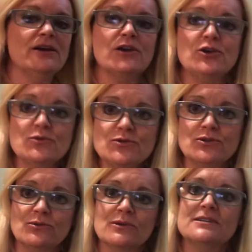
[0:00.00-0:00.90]
you
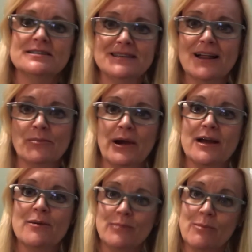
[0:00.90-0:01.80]
do to celebrate
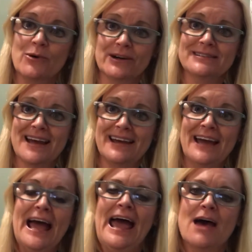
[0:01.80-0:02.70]
Memorial Day.
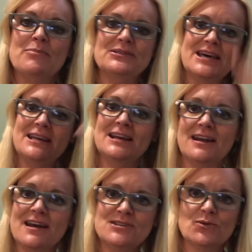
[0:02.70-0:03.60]
And put that in a
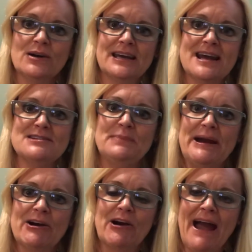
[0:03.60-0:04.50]
nice organized
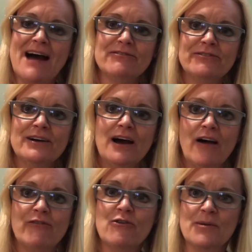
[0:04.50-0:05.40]
paragraph
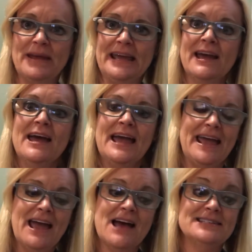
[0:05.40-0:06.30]
for me.
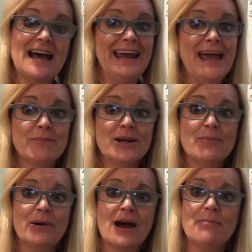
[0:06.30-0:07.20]
And I am going to
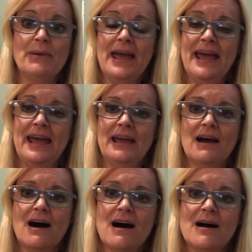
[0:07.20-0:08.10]
put up a
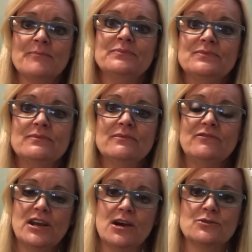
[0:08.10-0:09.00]

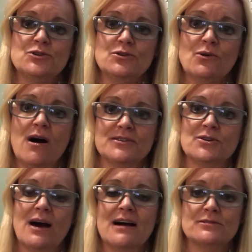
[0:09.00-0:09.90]
video too,
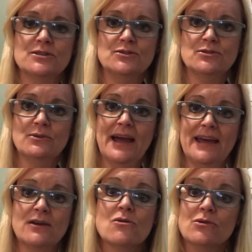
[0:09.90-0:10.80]
also how to do
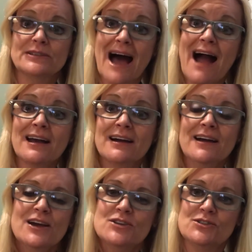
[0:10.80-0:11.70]
a Google Doc.
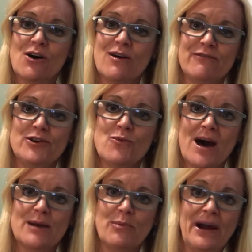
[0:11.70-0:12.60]
So if you
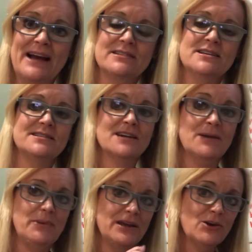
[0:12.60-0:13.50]
want to practice
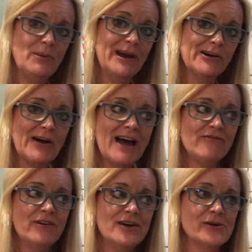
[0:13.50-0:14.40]
typing your
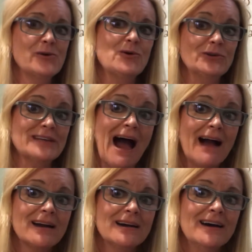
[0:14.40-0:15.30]
paragraph in a Google Doc,